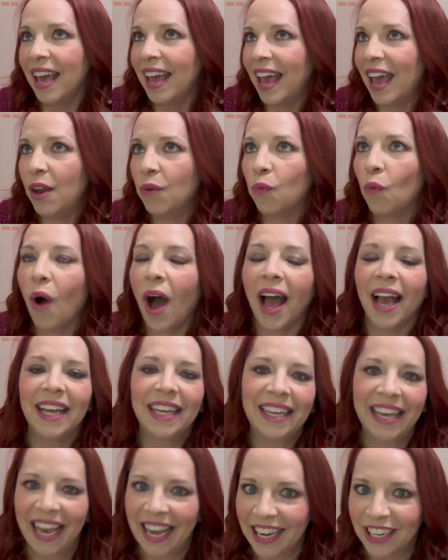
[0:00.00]
and why
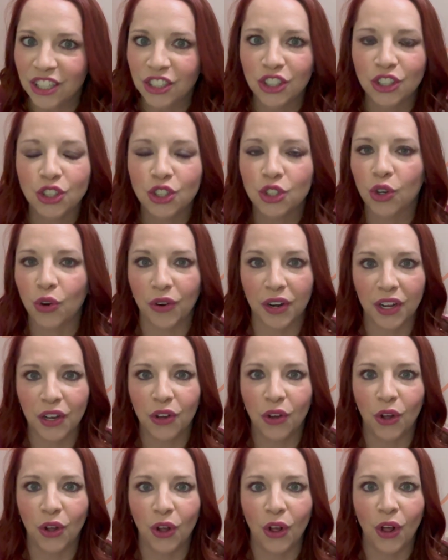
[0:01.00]
gauge is
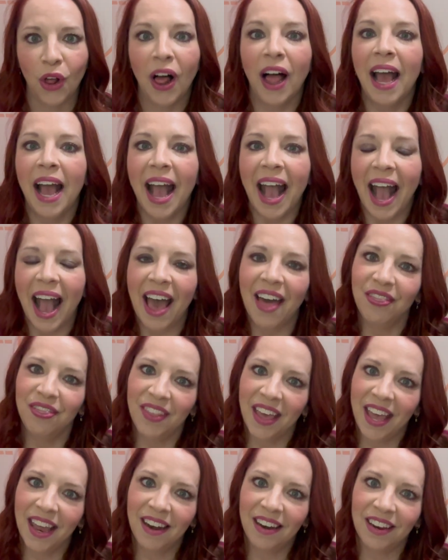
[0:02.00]
critical, and
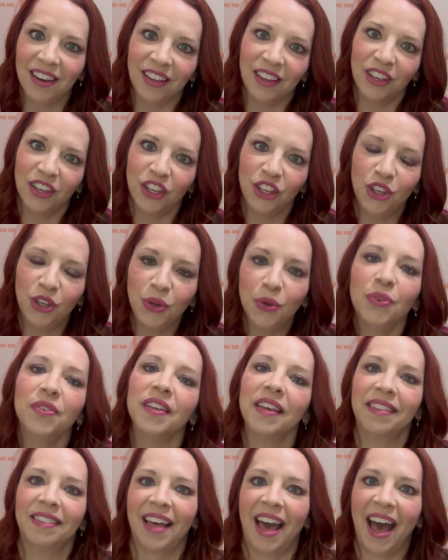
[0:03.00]
then
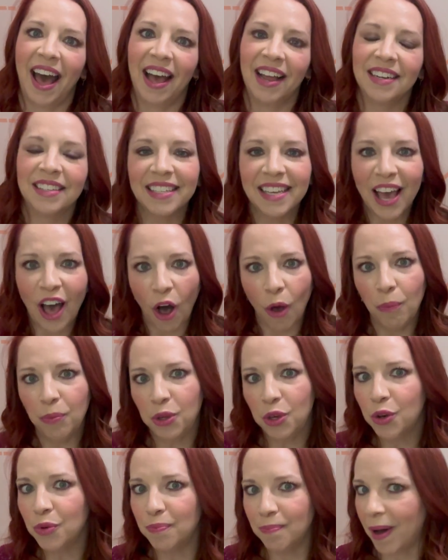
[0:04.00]
using that to help
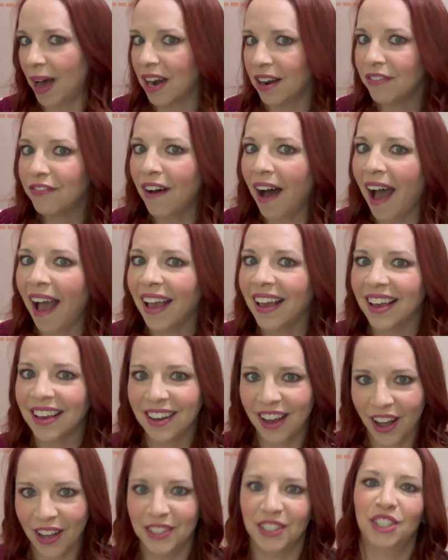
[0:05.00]
you modify and
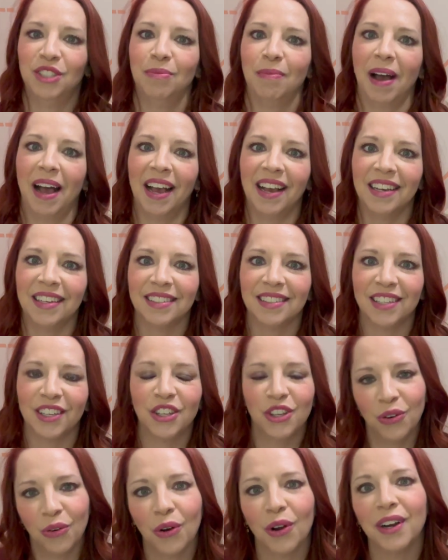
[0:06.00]
customize
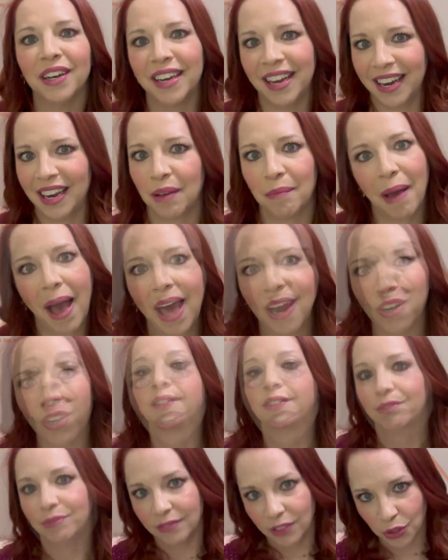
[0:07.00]
your knitting
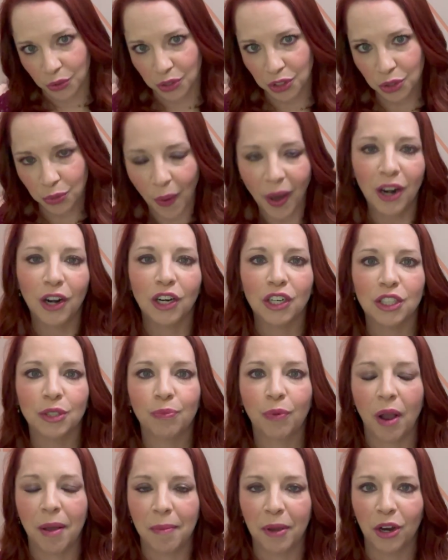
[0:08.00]
patterns, your sweaters
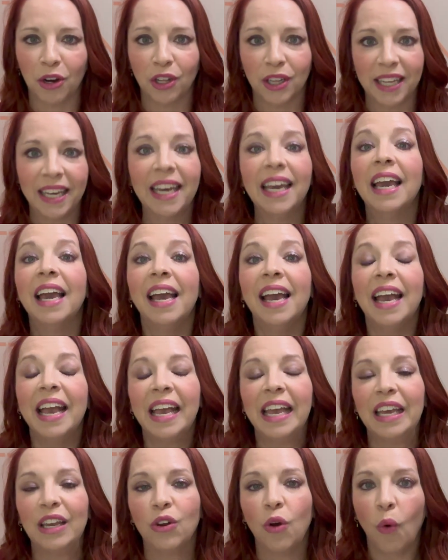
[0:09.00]
primarily,
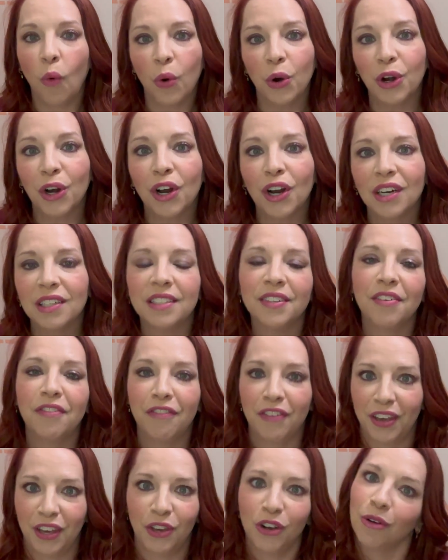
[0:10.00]
in order to
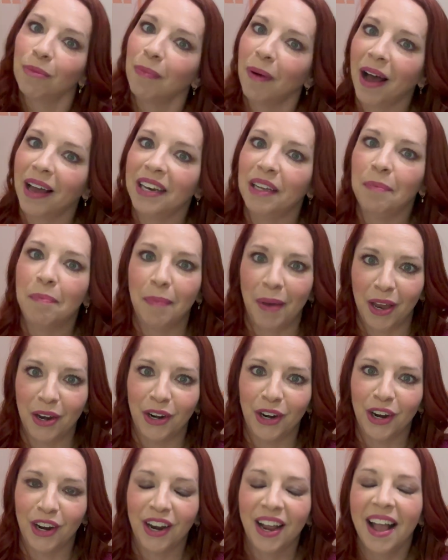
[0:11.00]
fit your body
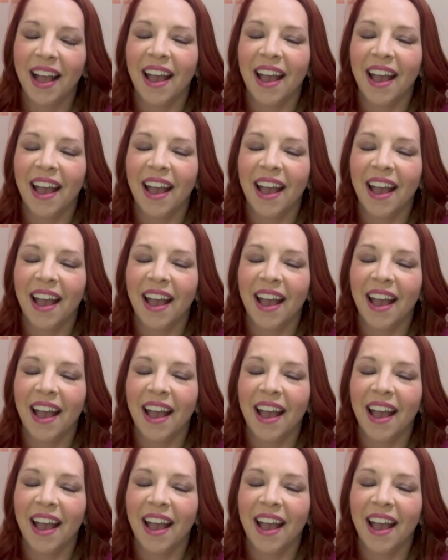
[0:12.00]
better.